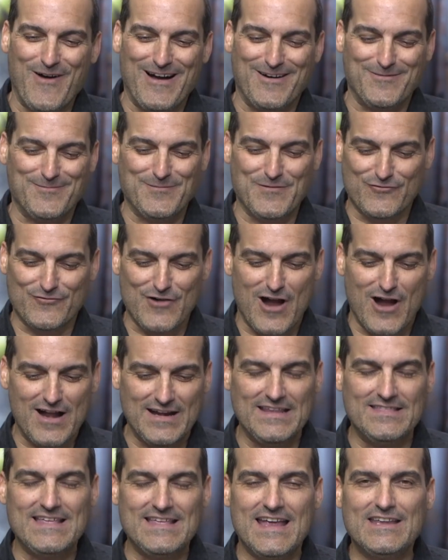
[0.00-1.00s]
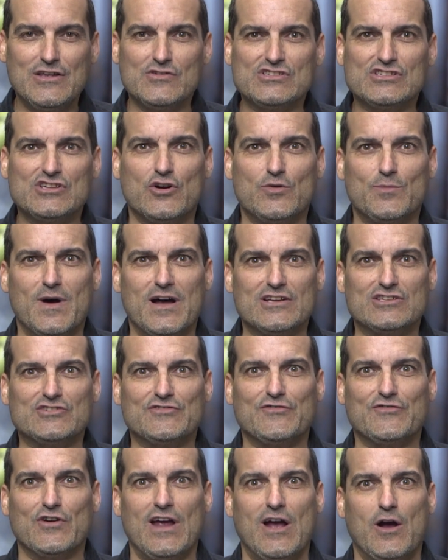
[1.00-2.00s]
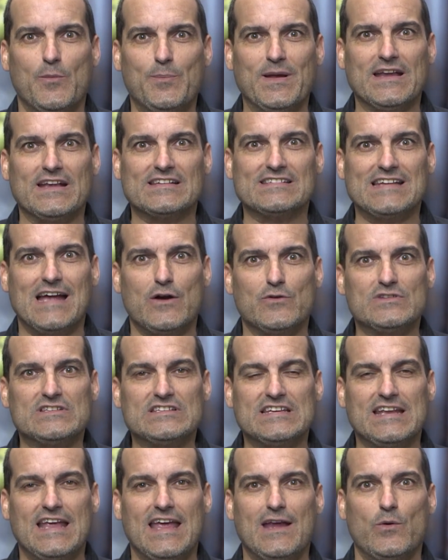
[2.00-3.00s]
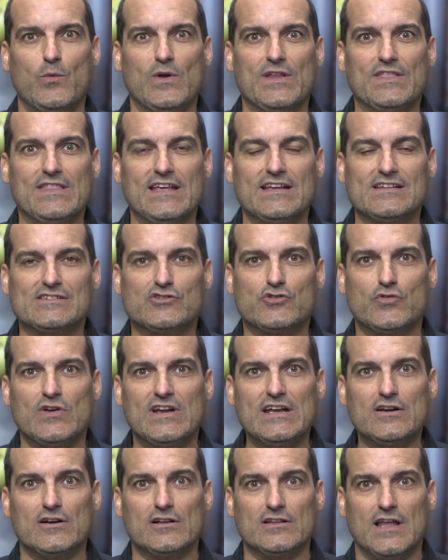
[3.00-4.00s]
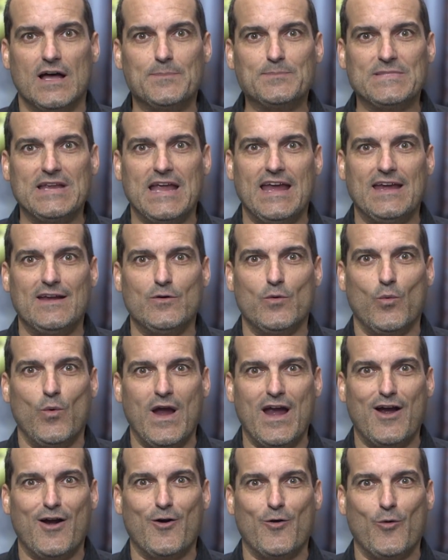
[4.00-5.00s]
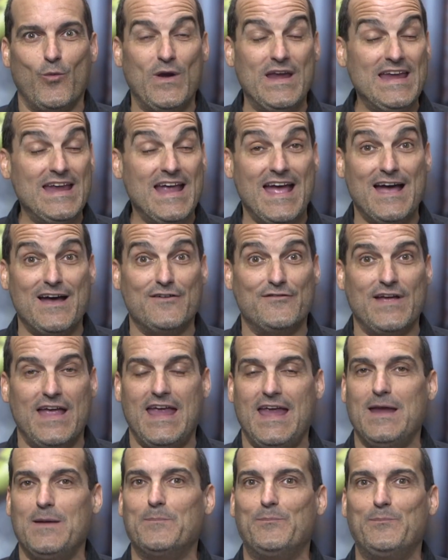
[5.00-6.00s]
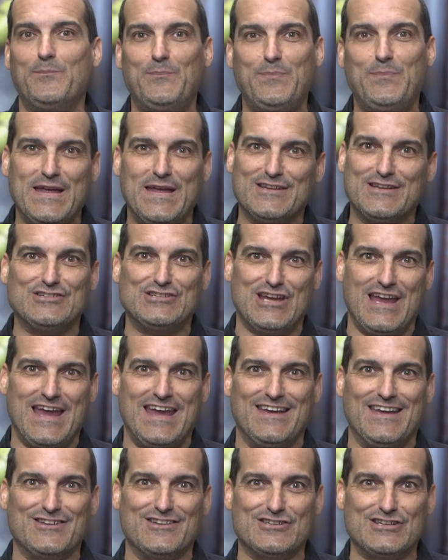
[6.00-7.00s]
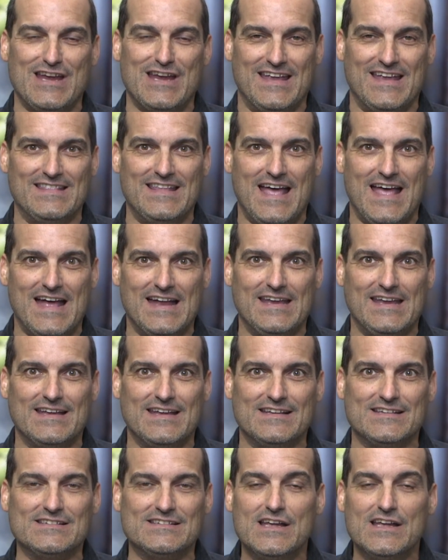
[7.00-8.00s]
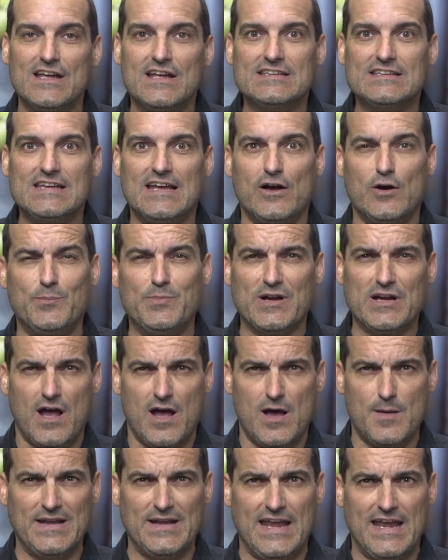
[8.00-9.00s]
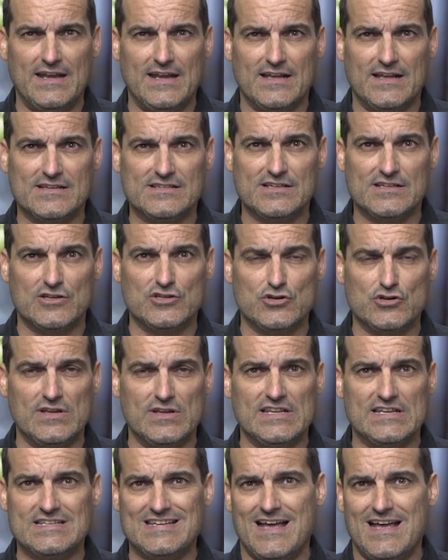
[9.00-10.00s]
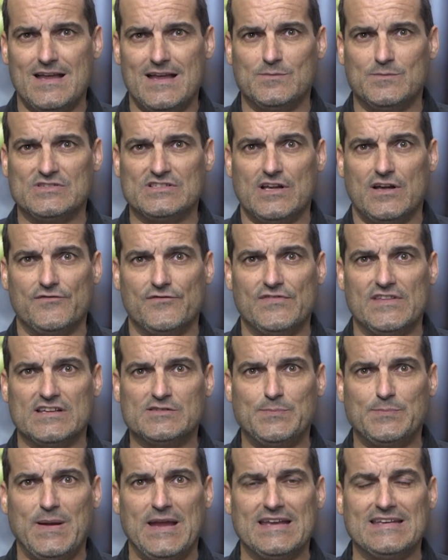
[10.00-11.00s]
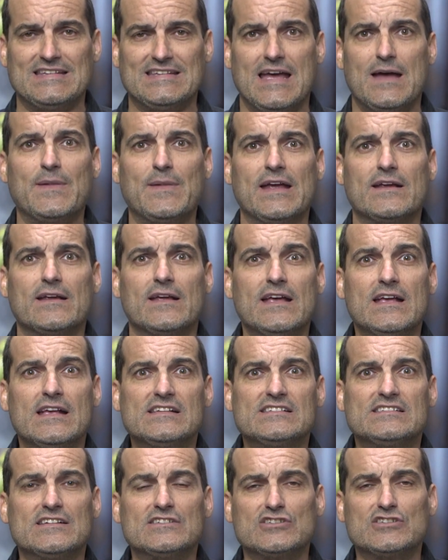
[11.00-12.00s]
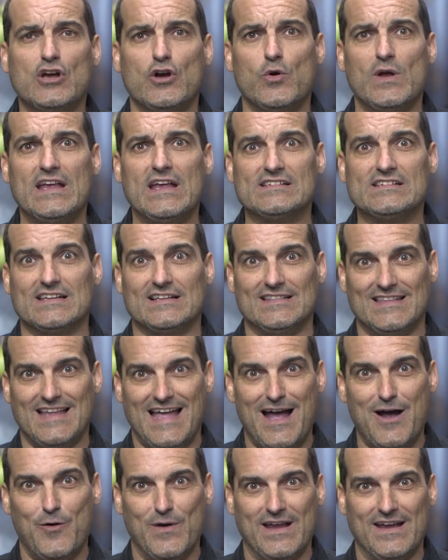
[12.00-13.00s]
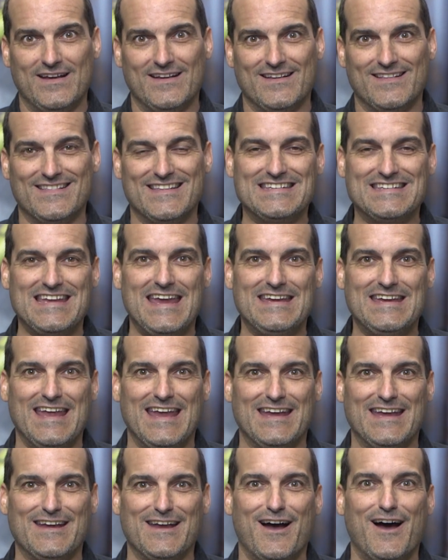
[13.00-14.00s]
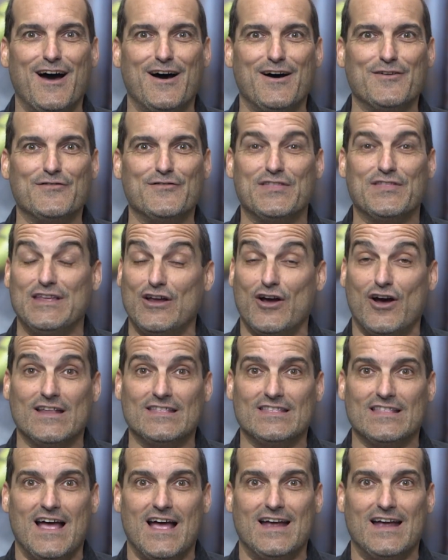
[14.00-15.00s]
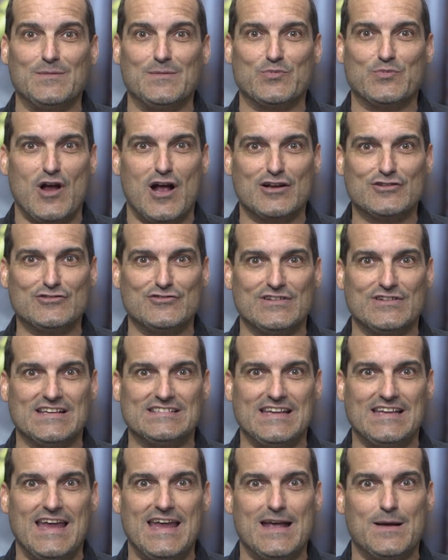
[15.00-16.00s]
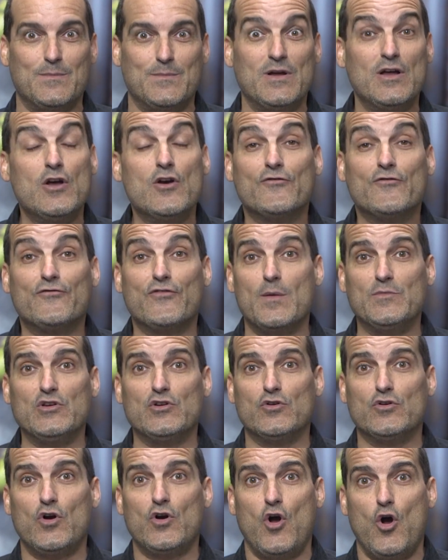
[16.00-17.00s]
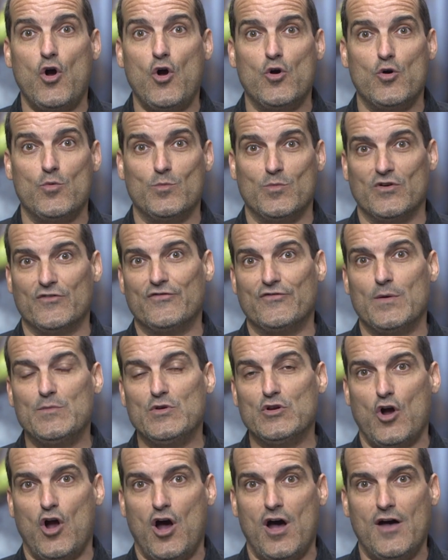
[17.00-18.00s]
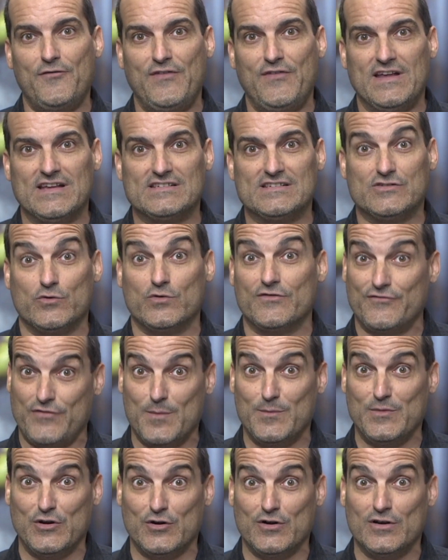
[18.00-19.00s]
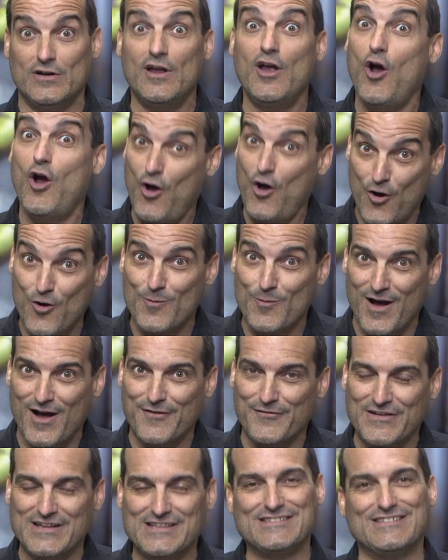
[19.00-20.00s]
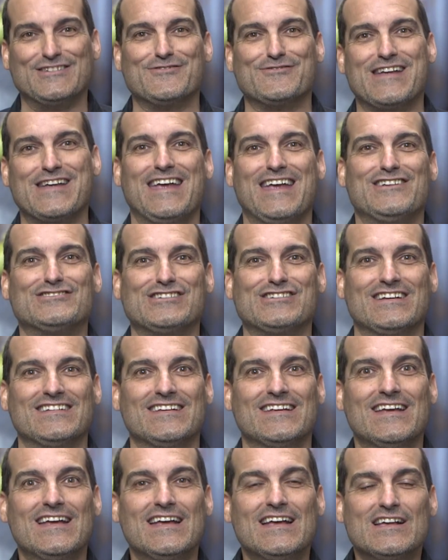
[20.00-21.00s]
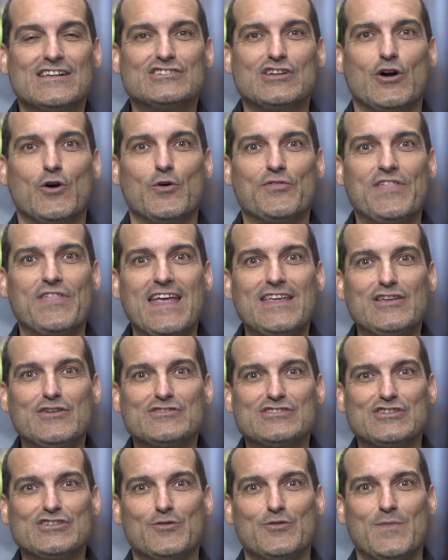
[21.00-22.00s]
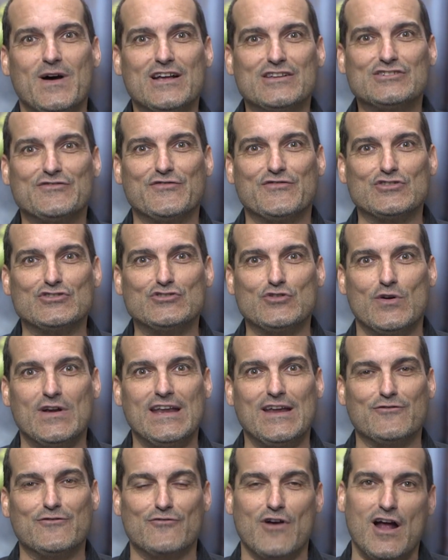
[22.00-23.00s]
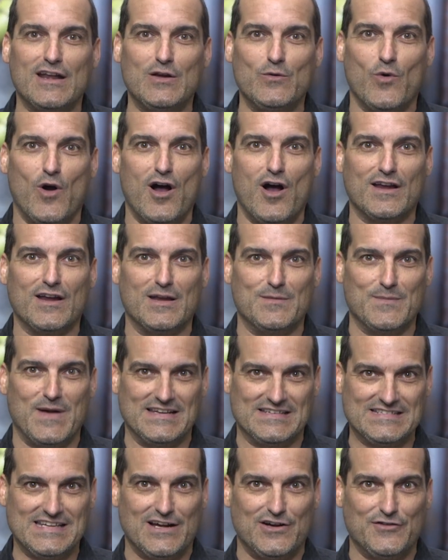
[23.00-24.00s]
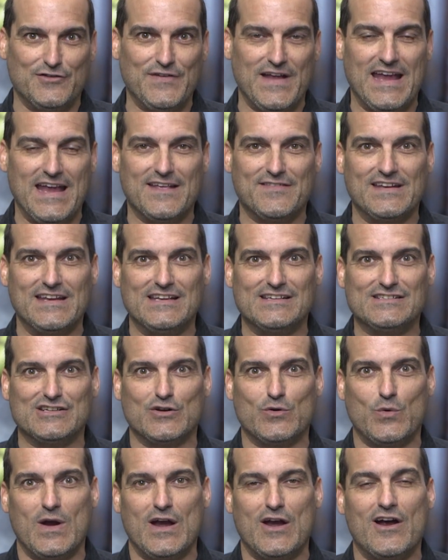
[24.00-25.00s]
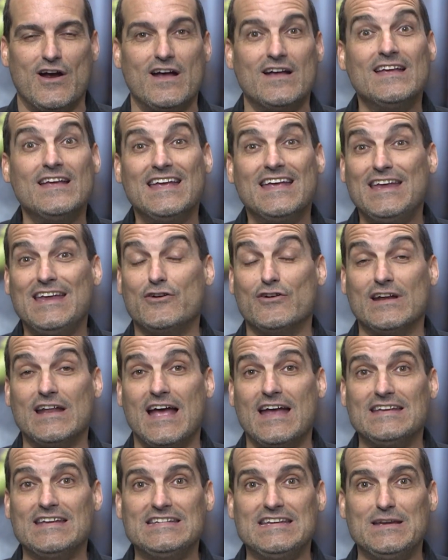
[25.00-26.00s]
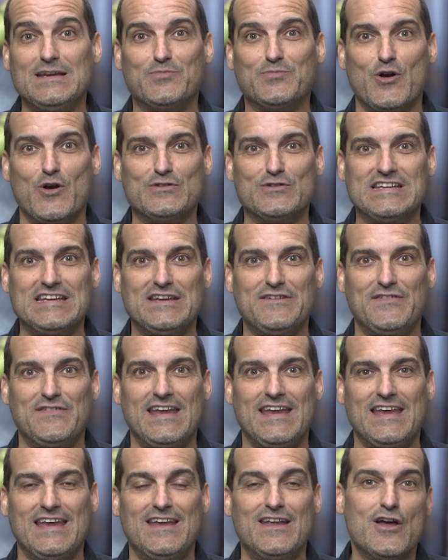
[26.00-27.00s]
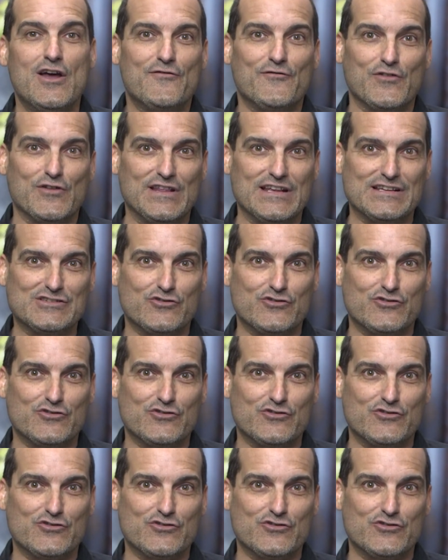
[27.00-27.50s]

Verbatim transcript: Well, Ronnie, thank you so much for helping us out today with this critical update where we have a big change, and that is to help accommodate us during the times of this pandemic. Cisco is allowing the taking of the online proctored exam from your home or from your office or from your home office location. So thank you so much for joining Ronnie Wong and myself, Anthony Sequeira, here at I T Pro T V for